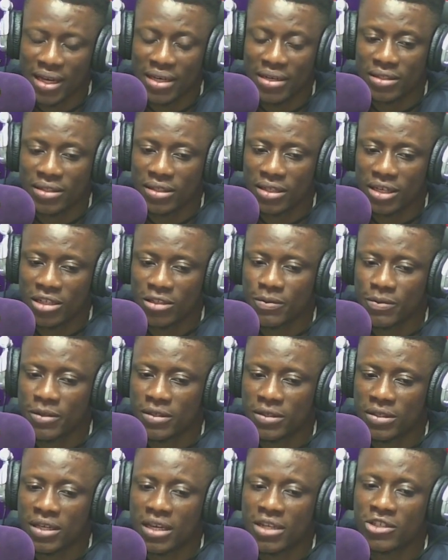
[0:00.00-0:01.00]
in a
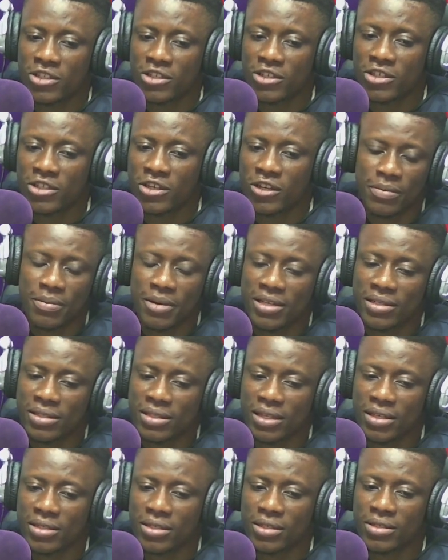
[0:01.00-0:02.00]
statement, said Shettima
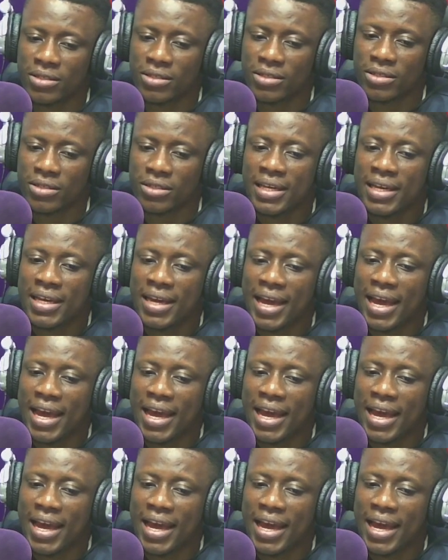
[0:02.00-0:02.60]
stated this